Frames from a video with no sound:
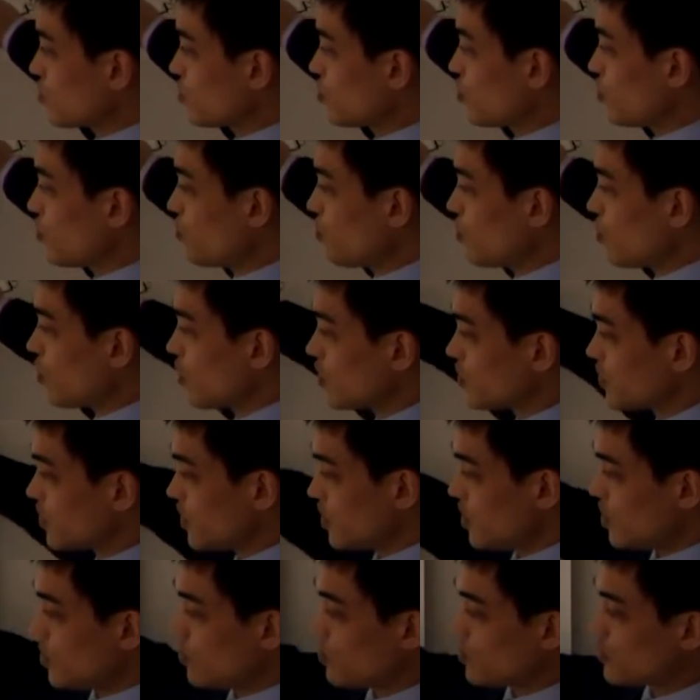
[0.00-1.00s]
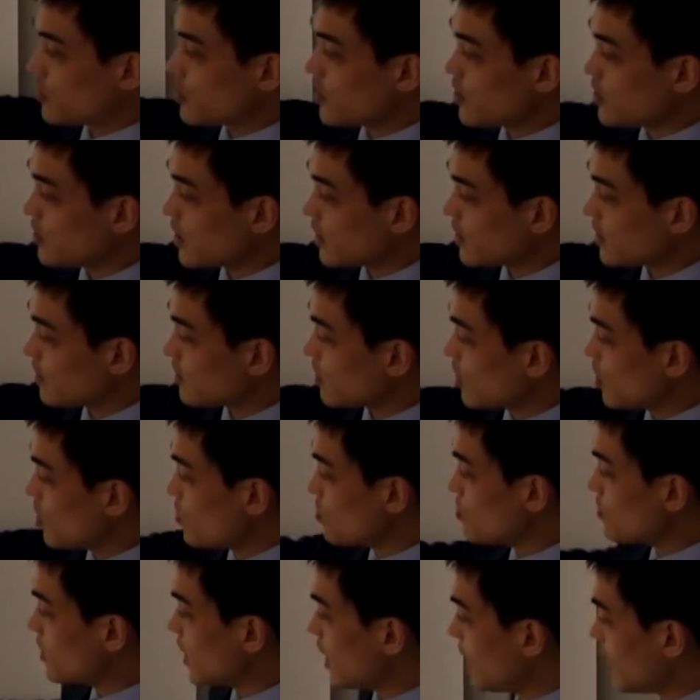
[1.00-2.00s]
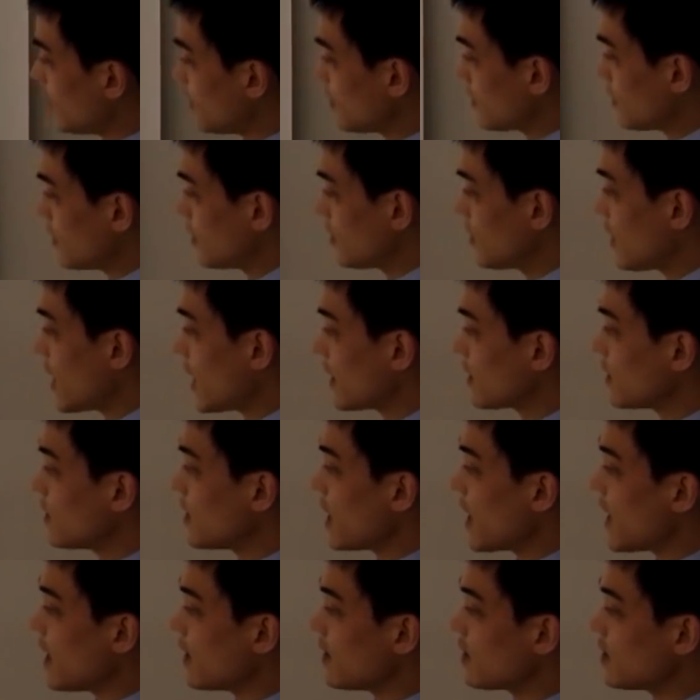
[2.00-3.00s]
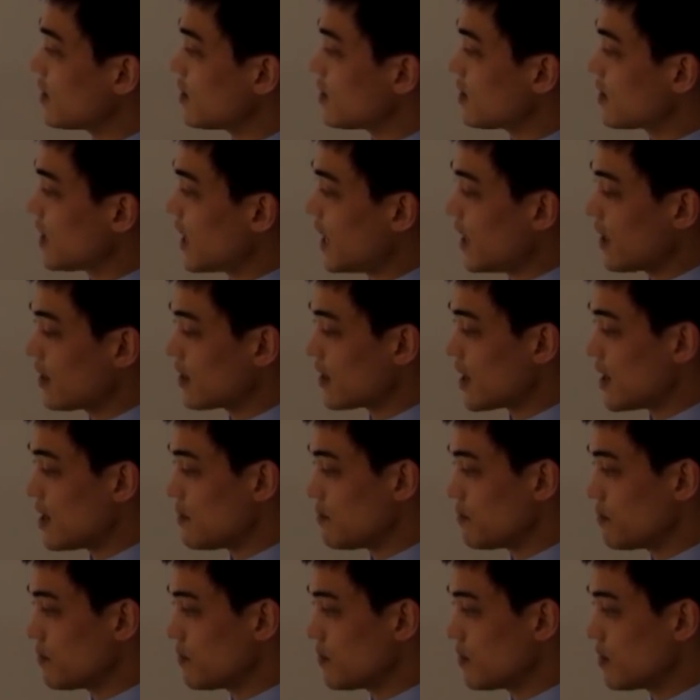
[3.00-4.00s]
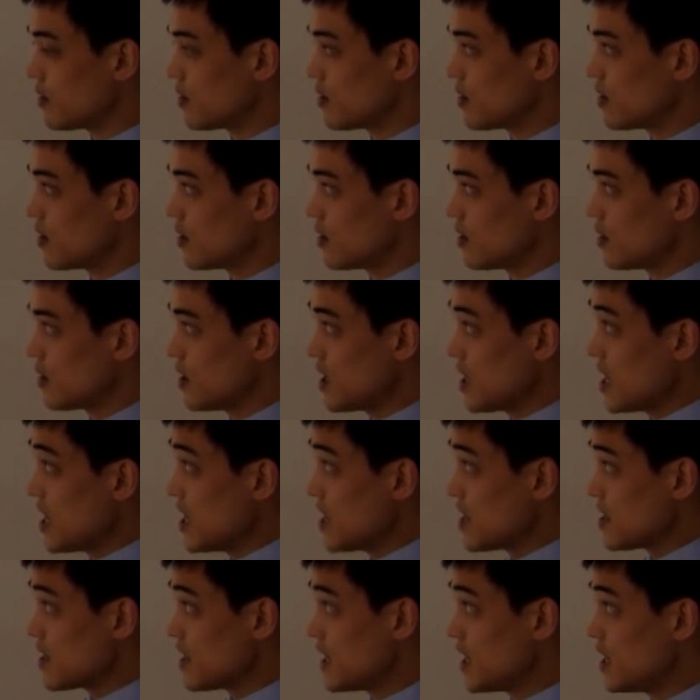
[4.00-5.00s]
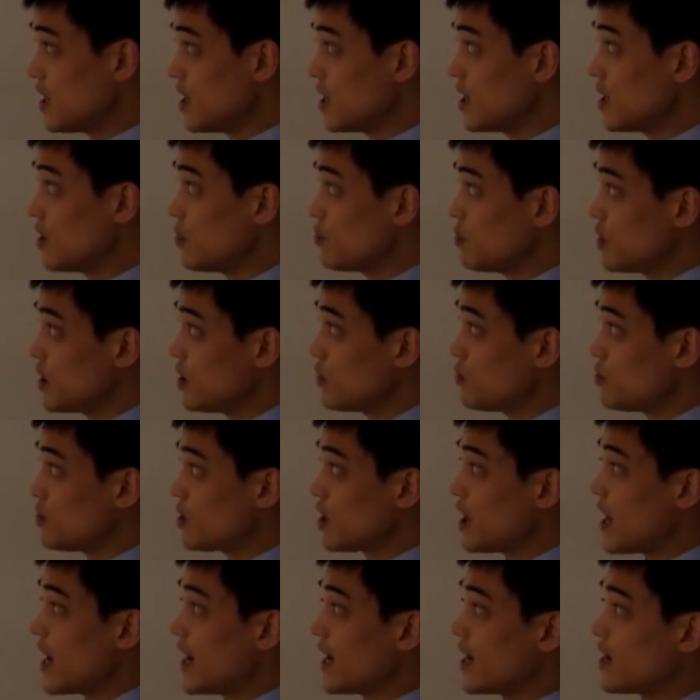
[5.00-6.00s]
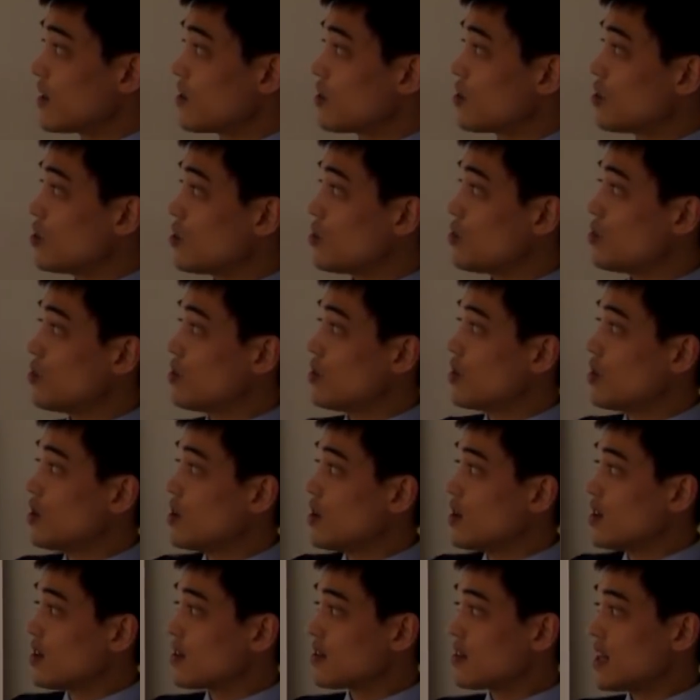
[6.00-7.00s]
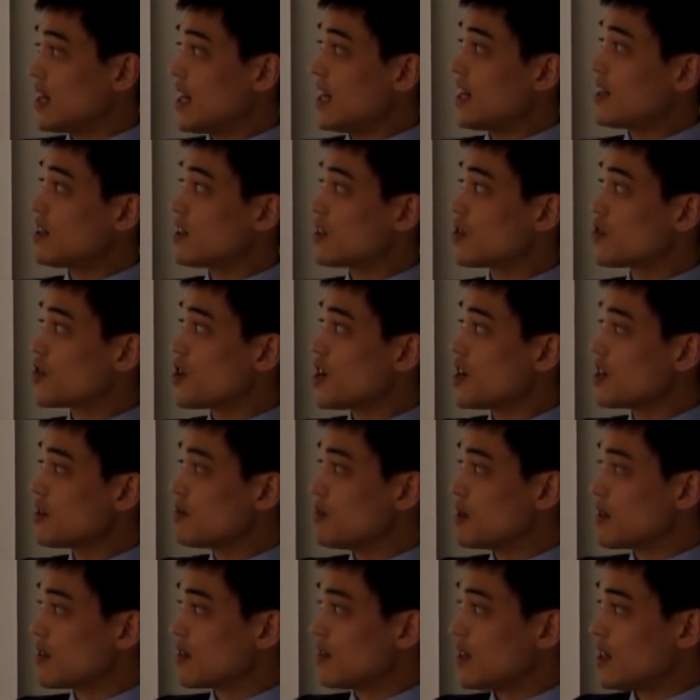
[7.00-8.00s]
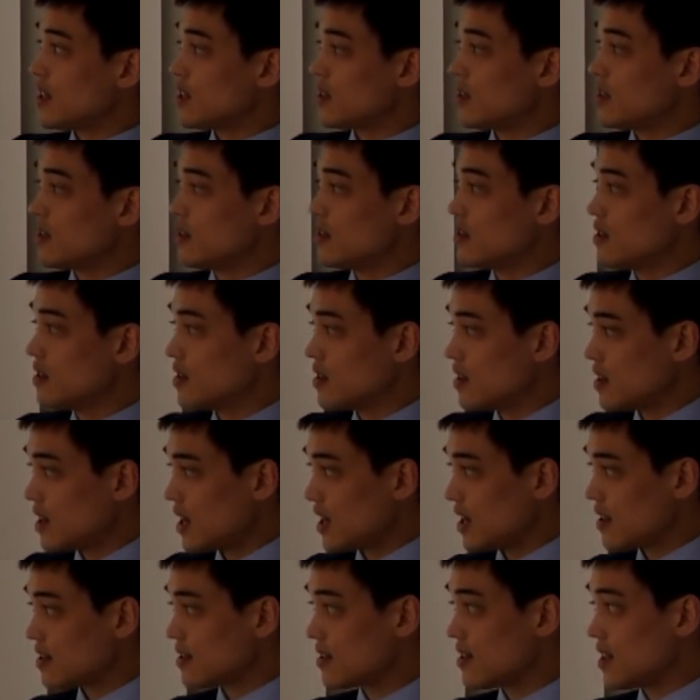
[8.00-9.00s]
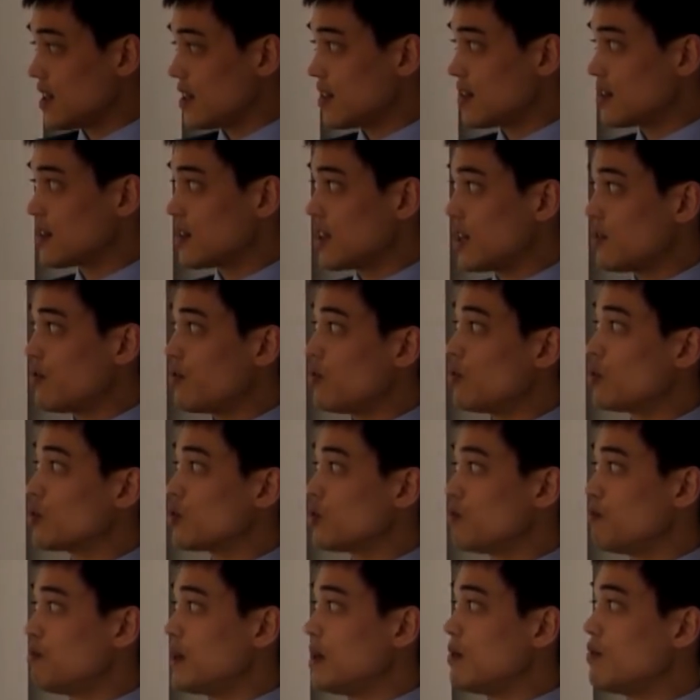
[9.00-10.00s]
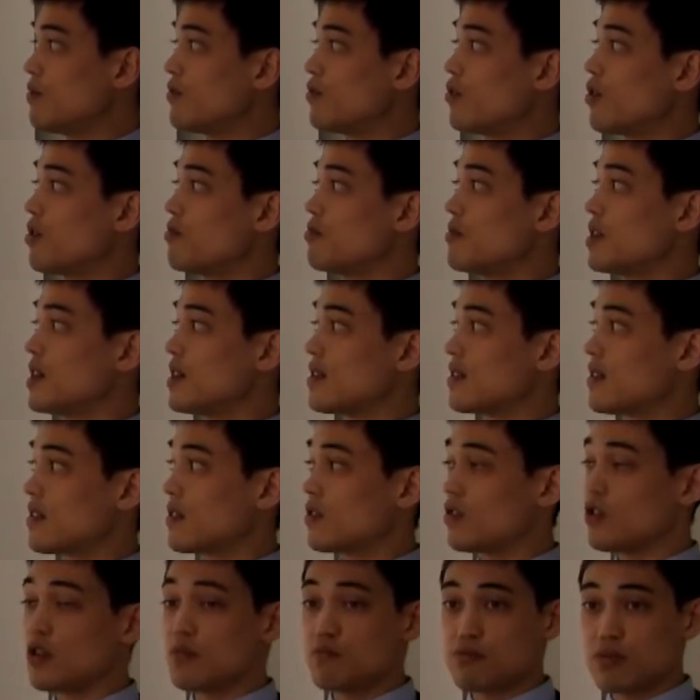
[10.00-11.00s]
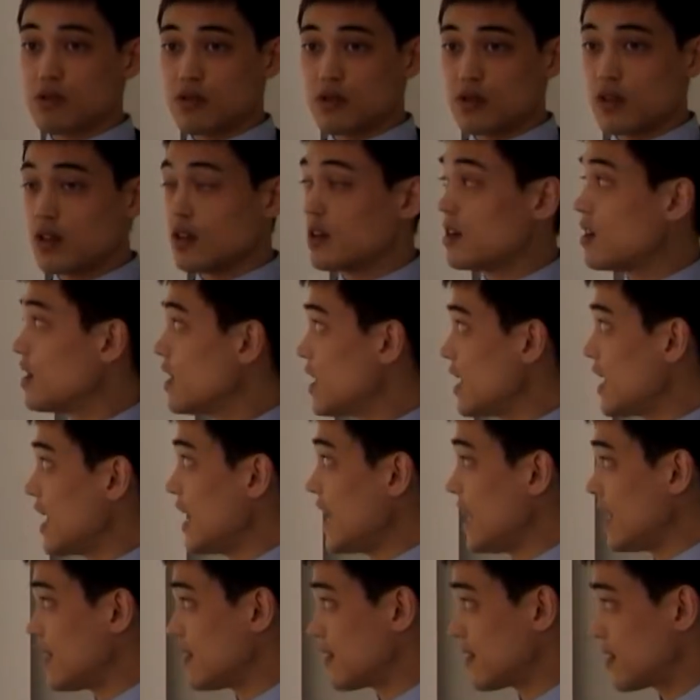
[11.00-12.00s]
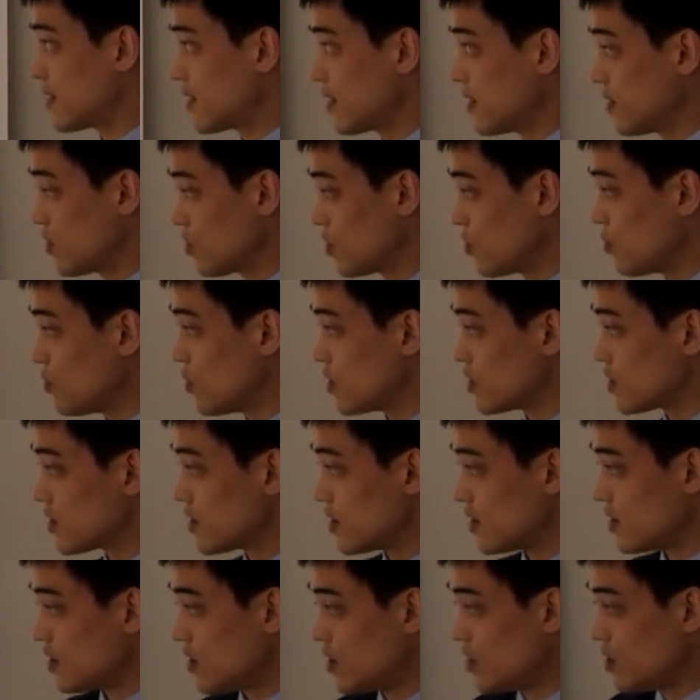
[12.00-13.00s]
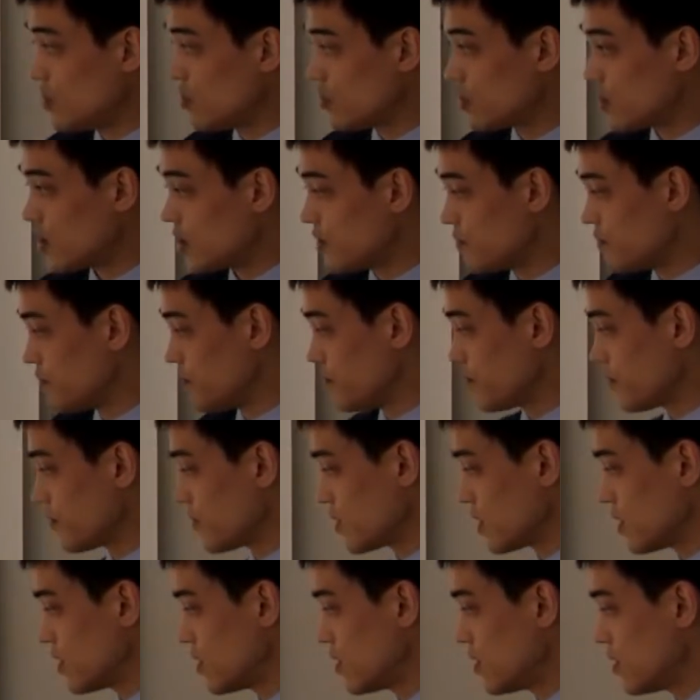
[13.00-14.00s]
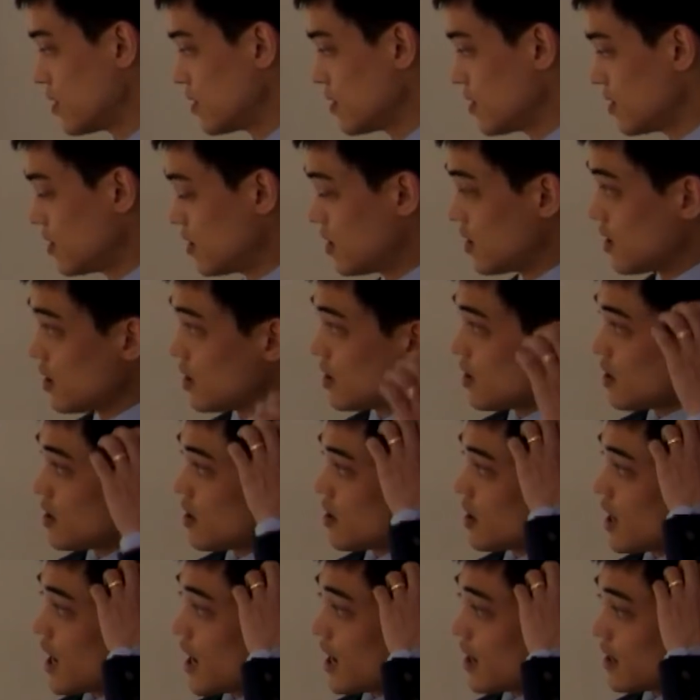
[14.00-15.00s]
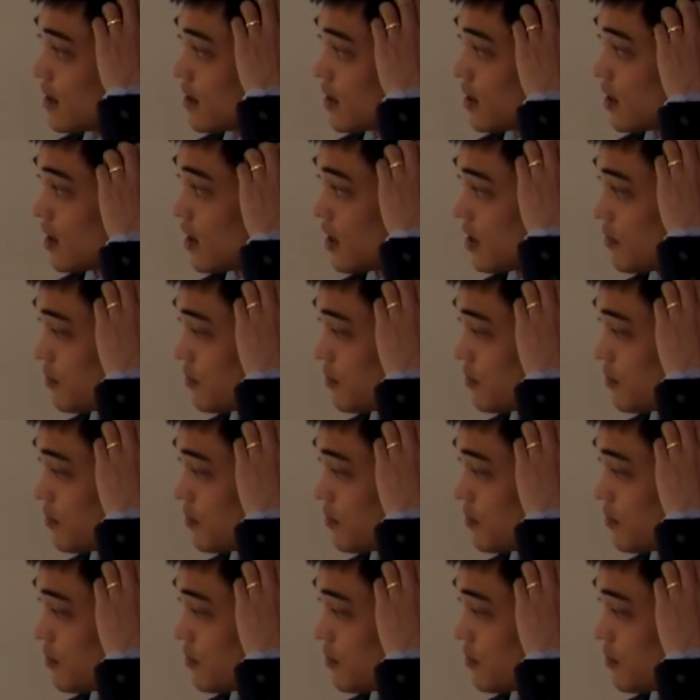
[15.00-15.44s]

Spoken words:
towards a user that is located at an angle theta, then we would like to select the transmit signal as this, if we want to beamform this symbol S towards this user. And